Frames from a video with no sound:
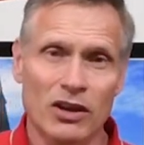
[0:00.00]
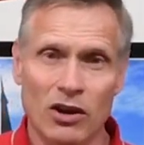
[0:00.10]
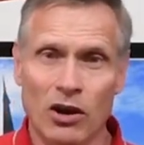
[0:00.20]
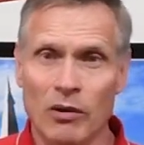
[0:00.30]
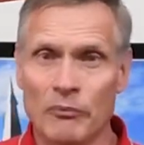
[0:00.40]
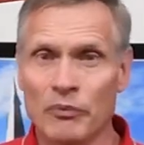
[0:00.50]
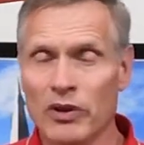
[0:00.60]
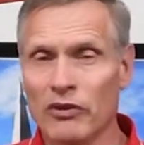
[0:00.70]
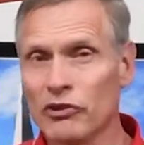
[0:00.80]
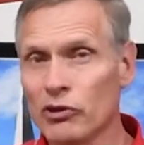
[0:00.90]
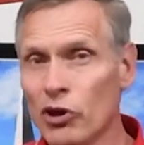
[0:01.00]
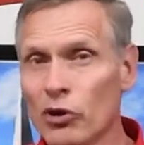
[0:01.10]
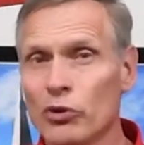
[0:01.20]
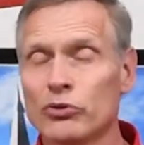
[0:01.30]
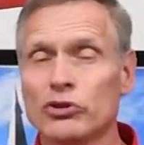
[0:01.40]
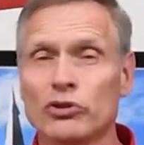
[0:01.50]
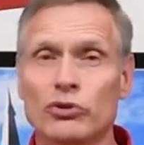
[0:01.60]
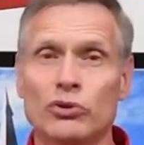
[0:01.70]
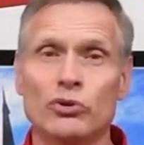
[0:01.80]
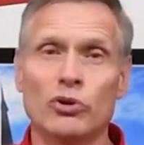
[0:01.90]
Um, if you go
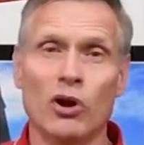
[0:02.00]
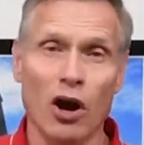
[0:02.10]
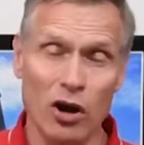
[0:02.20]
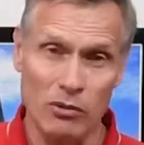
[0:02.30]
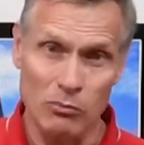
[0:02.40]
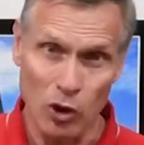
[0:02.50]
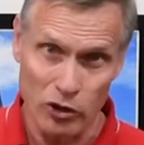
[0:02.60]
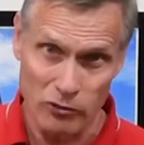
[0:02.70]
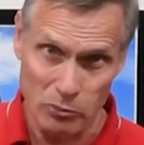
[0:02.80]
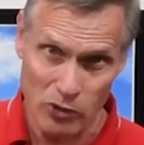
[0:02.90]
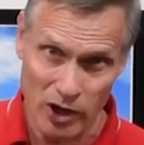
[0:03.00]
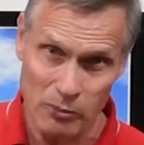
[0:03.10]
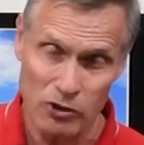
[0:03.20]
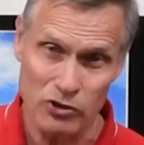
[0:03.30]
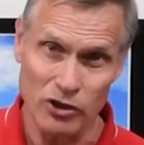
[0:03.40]
to automotive primers,